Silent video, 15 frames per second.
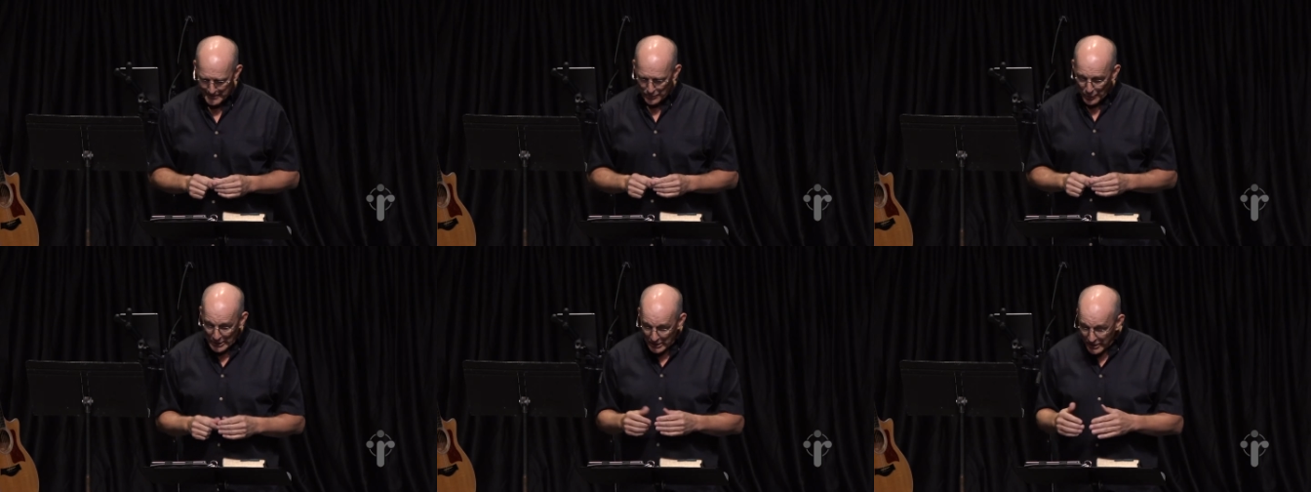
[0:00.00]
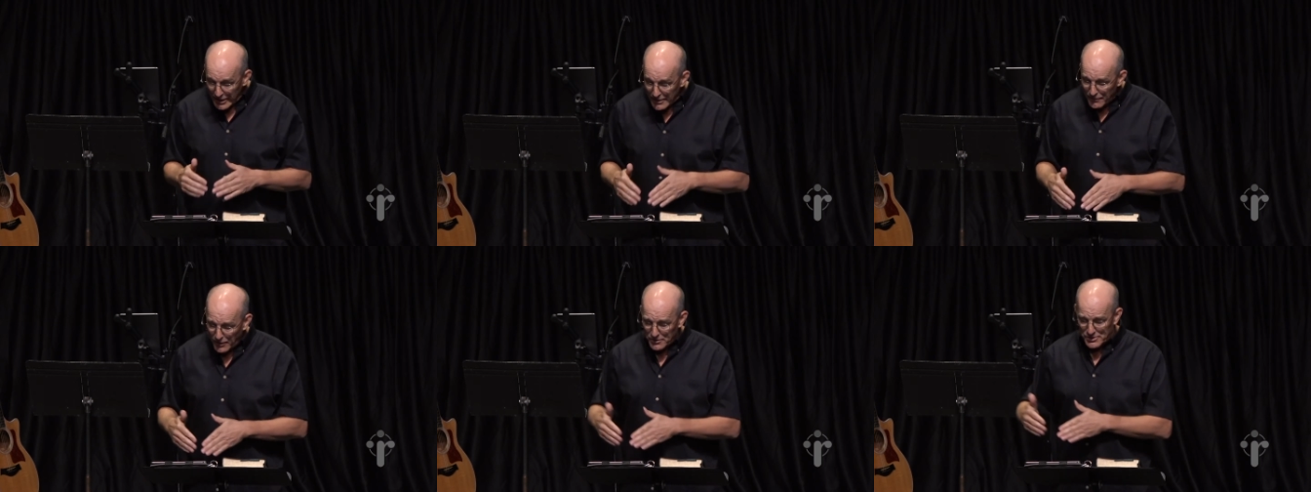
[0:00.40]
We
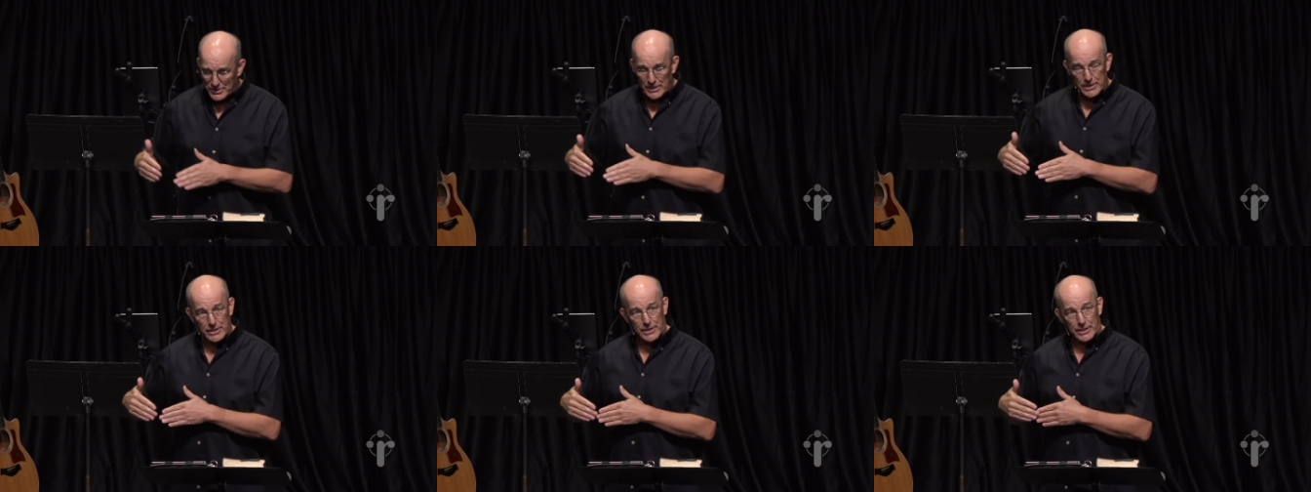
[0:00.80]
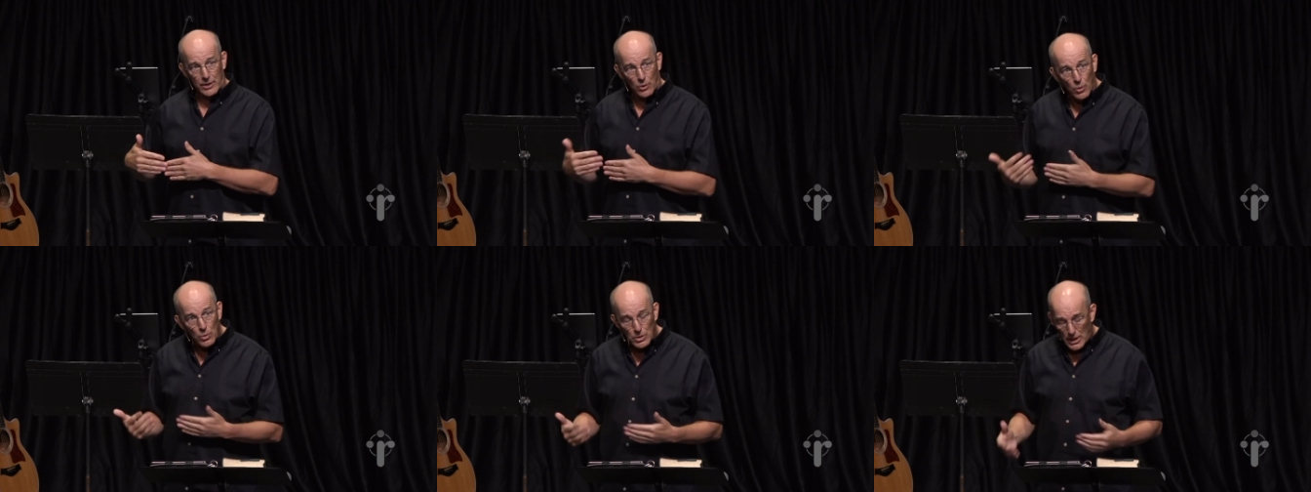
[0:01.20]
leave our sin and
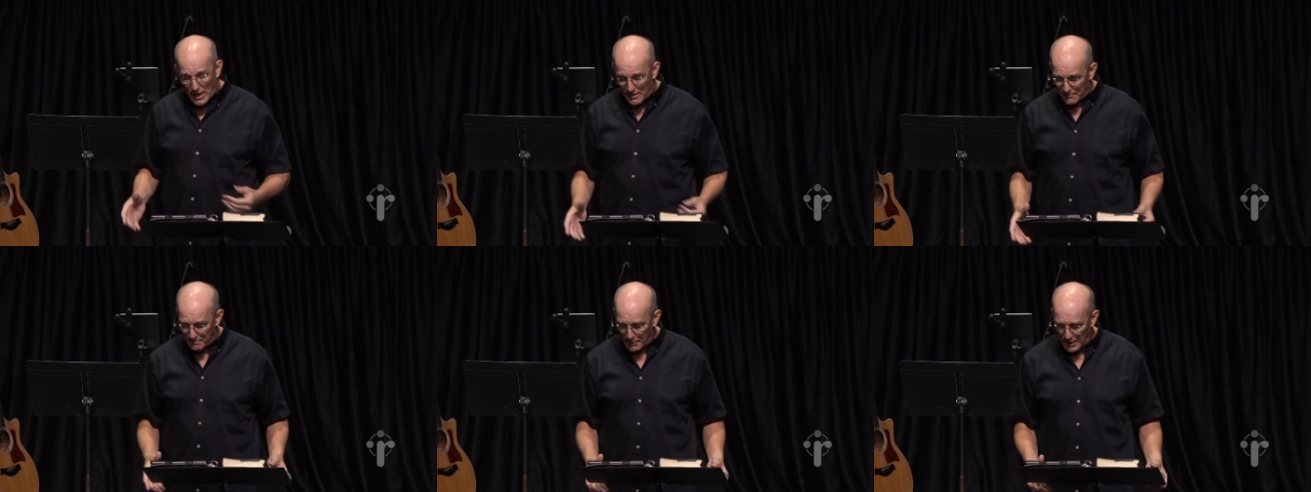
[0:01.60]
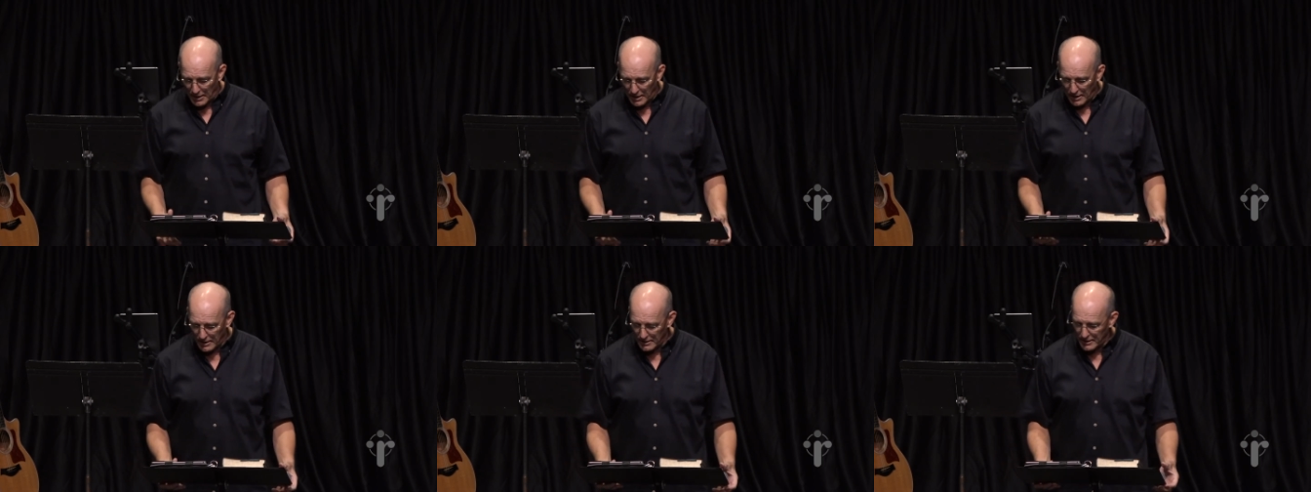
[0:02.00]
our old life
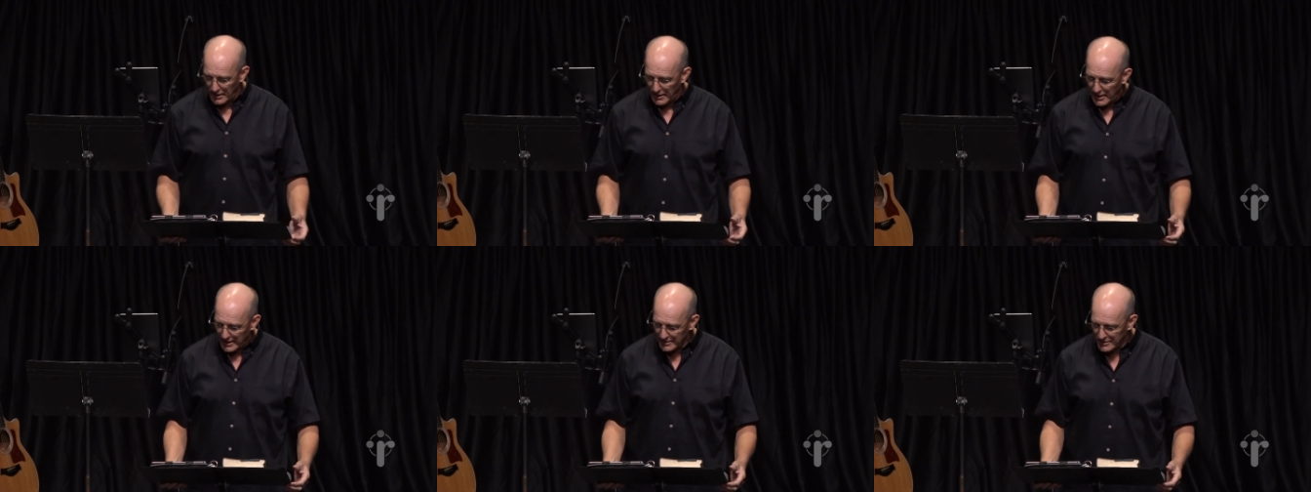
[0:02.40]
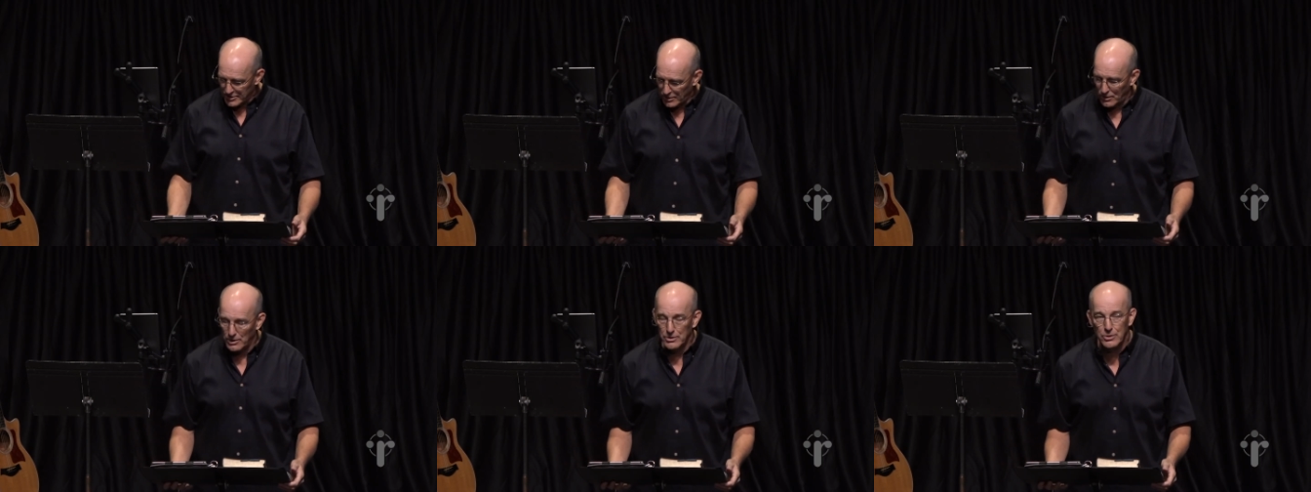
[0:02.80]
behind and
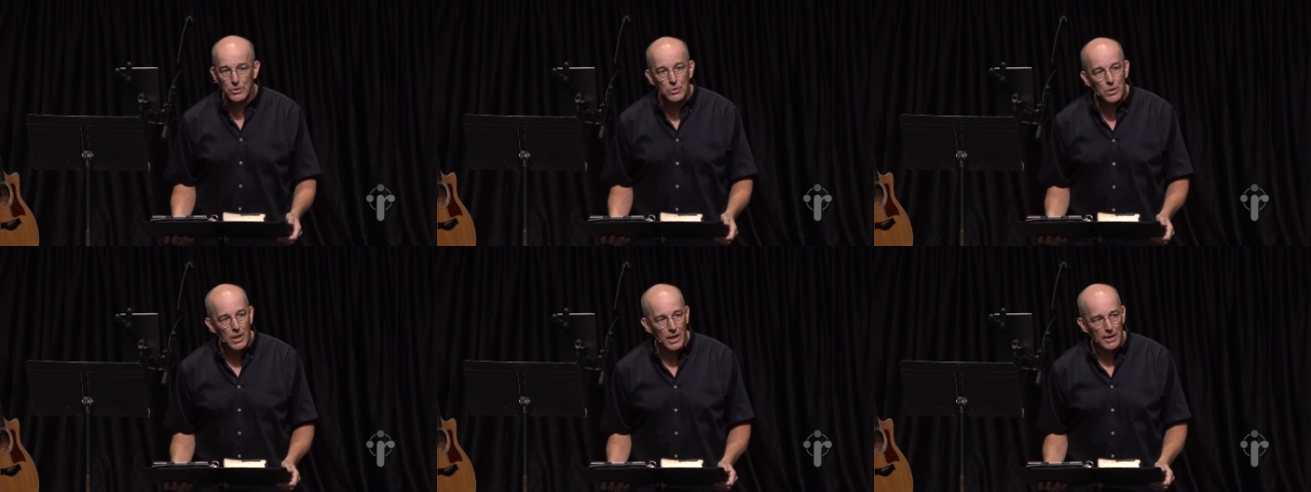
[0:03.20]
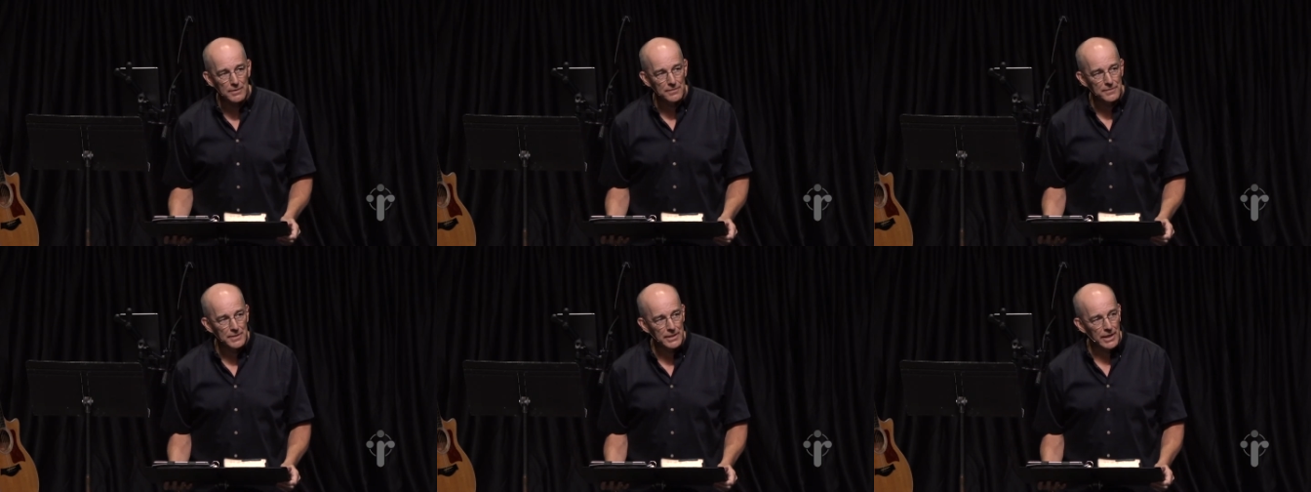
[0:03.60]
start a new
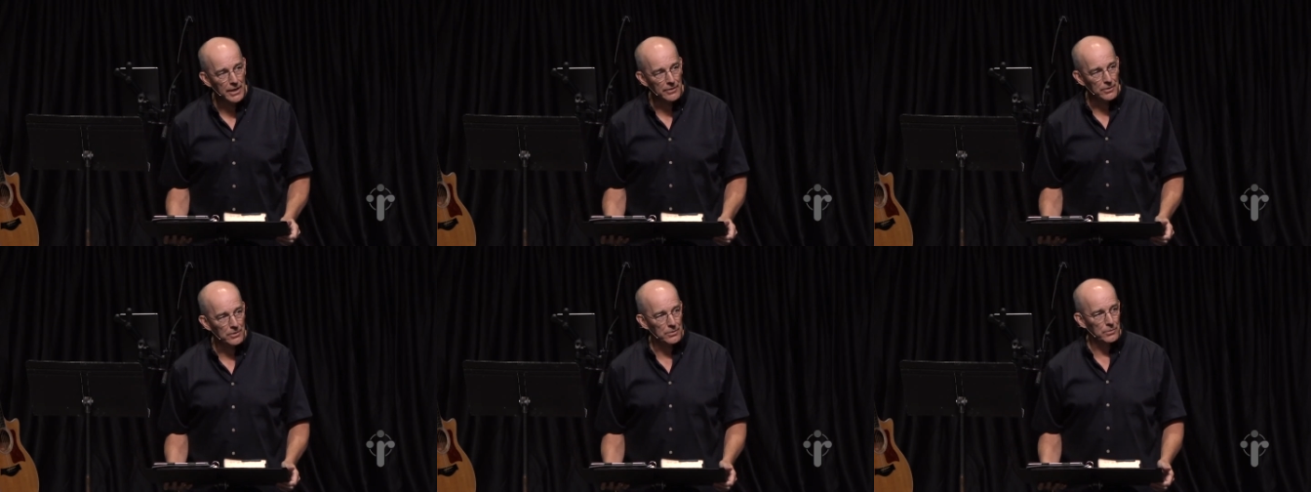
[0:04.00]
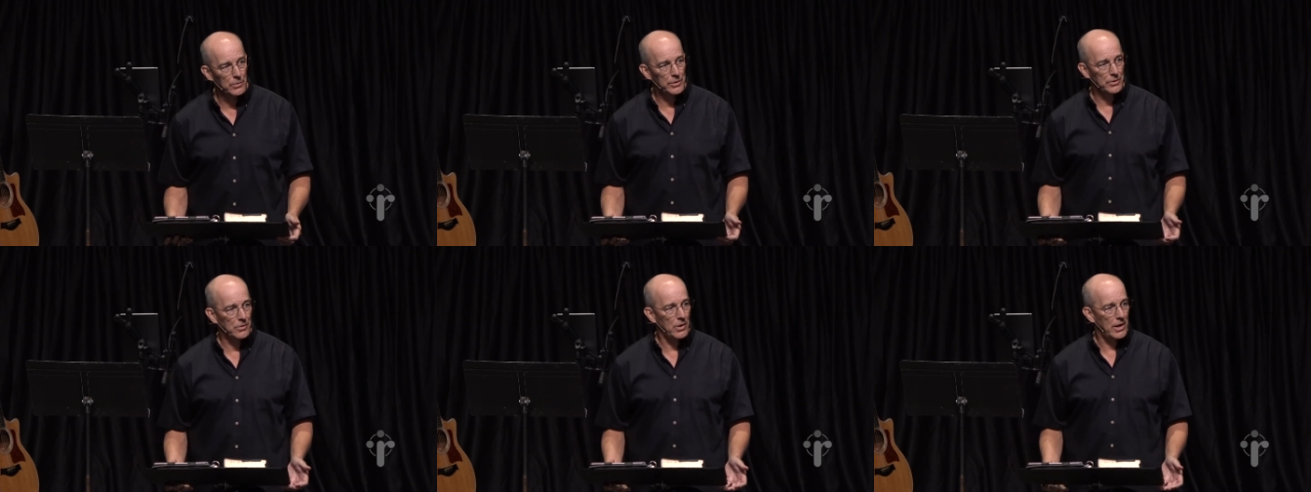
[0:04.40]
life together
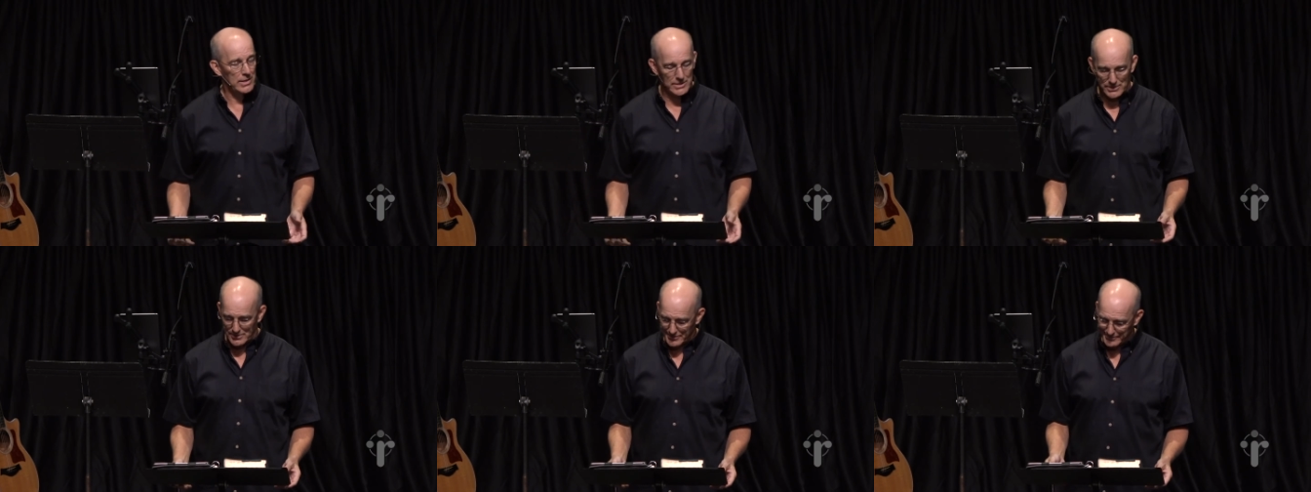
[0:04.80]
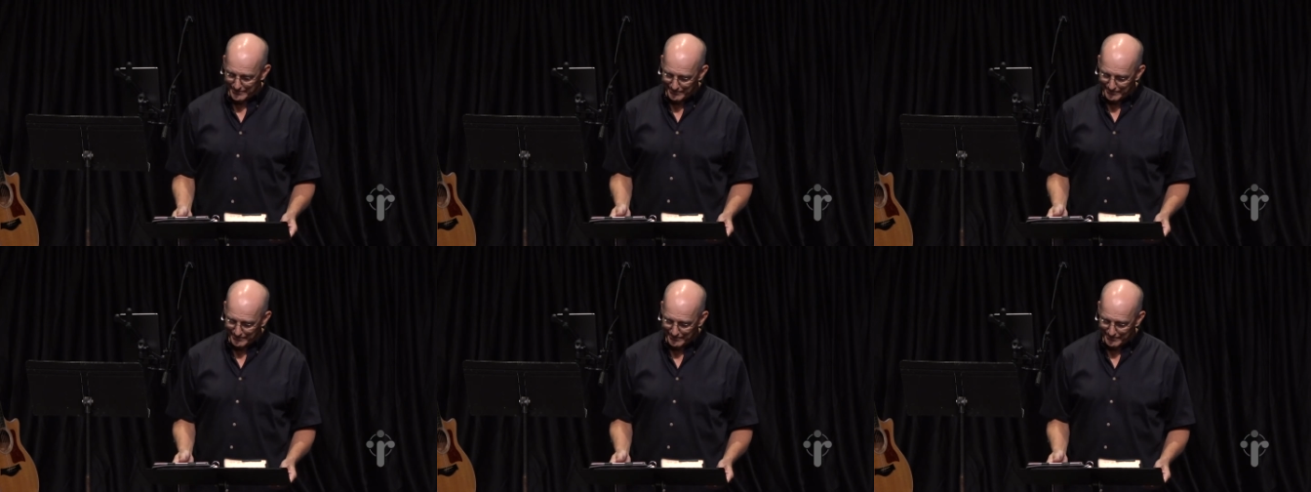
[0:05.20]
with Christ.